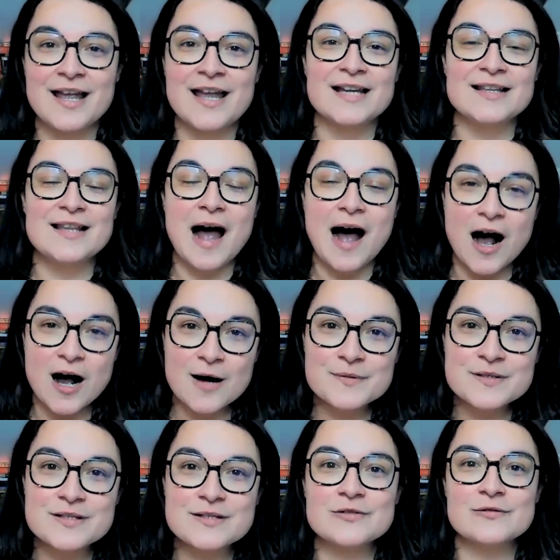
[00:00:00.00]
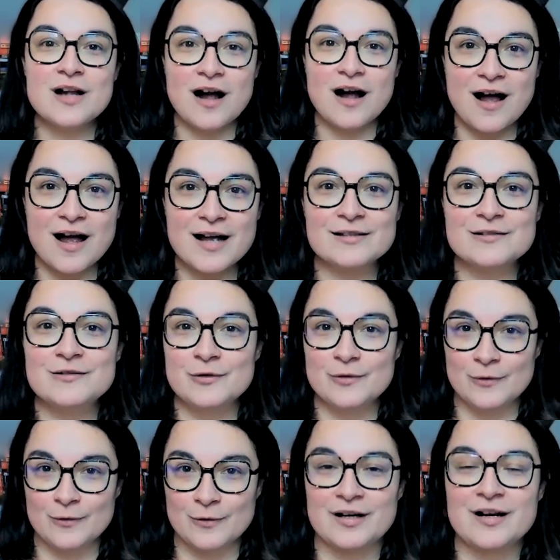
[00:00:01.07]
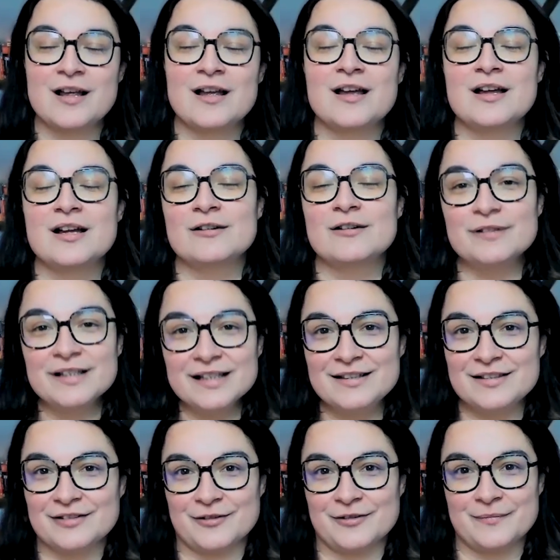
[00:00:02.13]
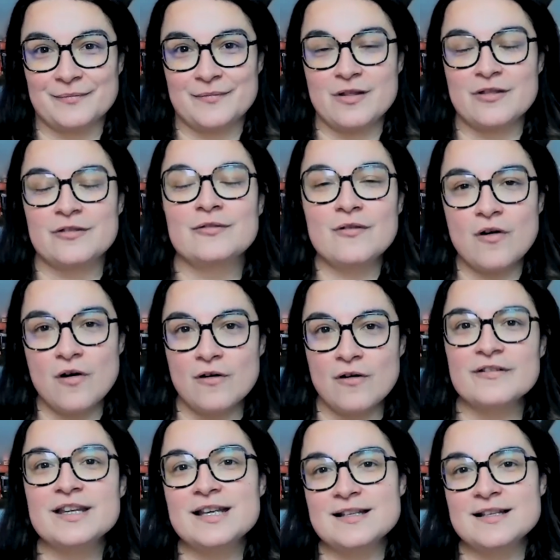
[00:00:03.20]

It helps to guide your reader through all the